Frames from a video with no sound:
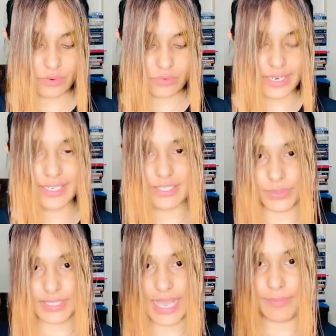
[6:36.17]
Right, so
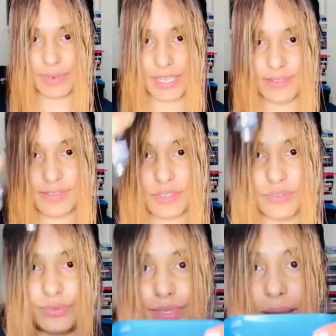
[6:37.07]
it's happening. So
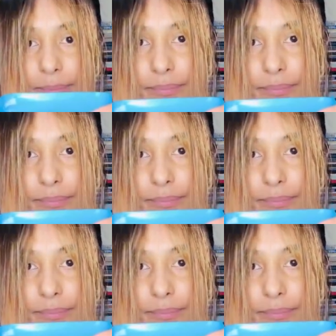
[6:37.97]
yeah.